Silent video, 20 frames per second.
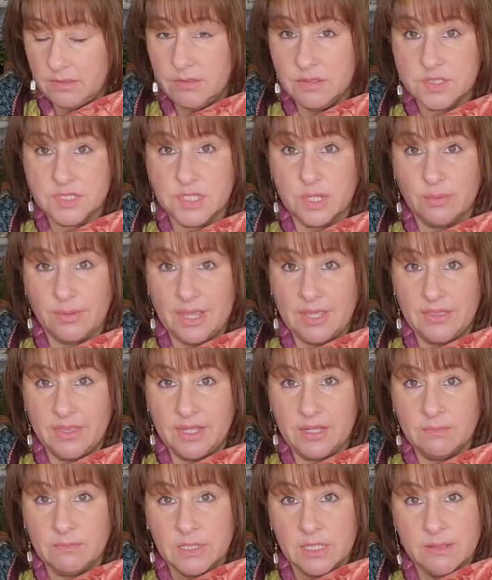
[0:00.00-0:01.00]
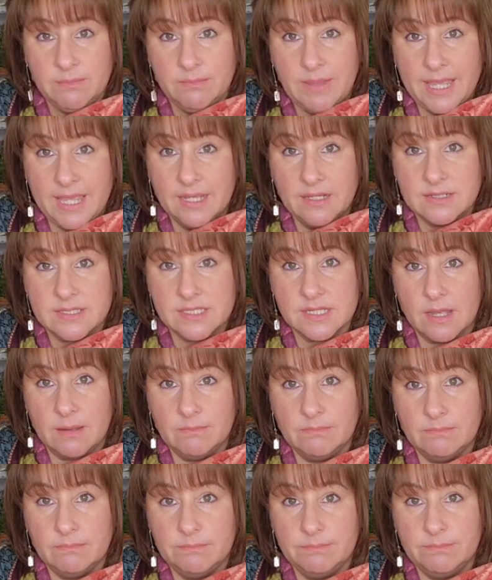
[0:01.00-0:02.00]
So I think I'm going to make
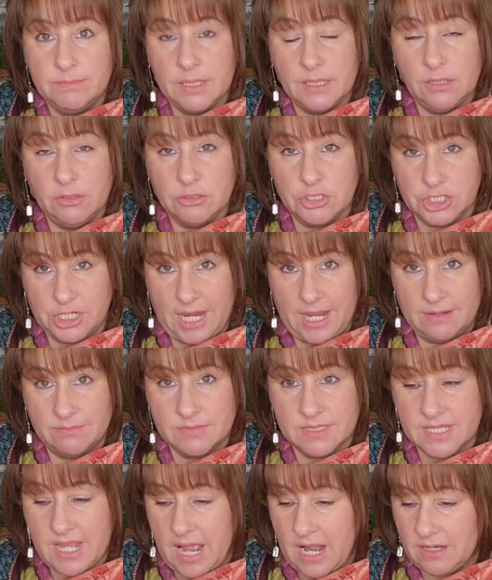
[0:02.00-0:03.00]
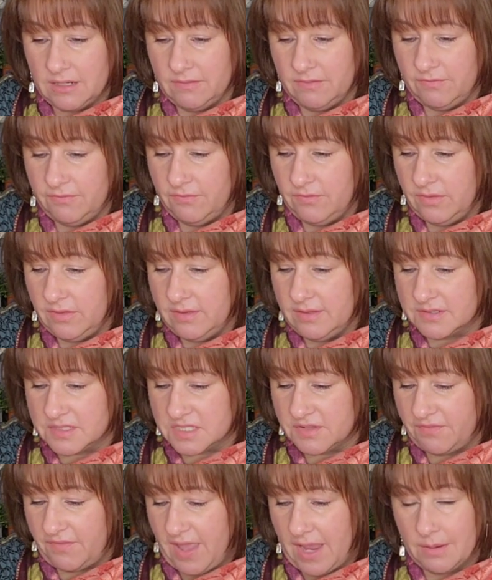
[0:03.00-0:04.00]
some pillow shams out of this
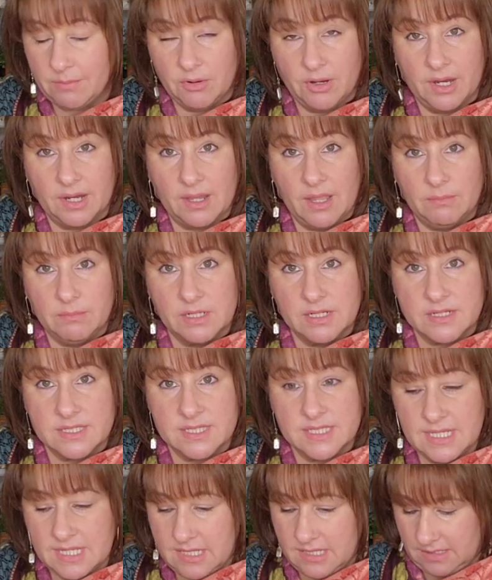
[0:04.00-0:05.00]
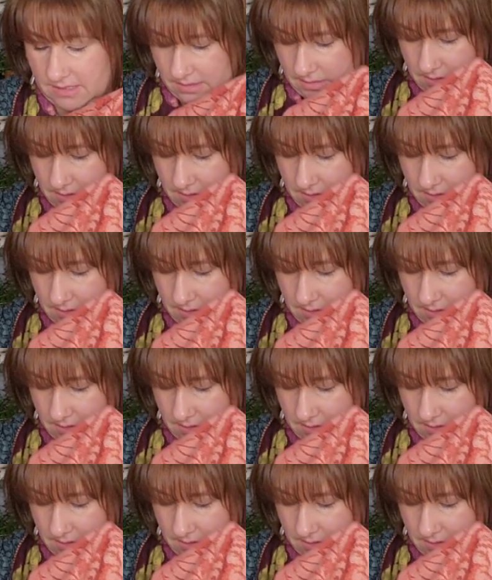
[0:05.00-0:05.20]
fabric. I'm going to